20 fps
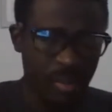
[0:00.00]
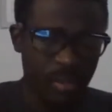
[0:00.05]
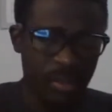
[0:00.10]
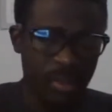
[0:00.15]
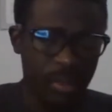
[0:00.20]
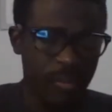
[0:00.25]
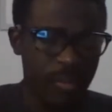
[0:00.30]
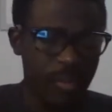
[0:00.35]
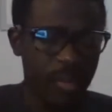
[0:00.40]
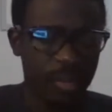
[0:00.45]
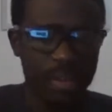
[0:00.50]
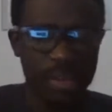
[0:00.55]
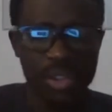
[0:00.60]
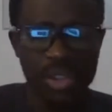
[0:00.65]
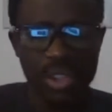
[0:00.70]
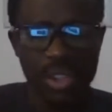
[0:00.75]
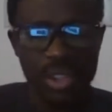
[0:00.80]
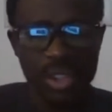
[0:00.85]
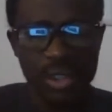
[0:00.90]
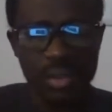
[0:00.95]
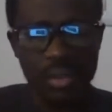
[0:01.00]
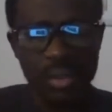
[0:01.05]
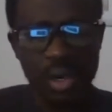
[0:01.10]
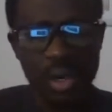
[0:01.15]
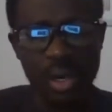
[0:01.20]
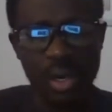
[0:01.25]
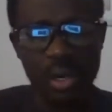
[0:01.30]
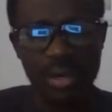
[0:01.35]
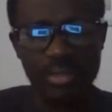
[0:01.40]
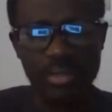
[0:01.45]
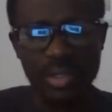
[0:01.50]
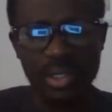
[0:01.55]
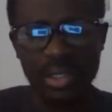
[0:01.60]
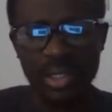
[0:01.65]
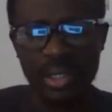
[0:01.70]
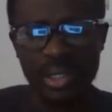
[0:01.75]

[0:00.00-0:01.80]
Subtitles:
of every opportunity you have,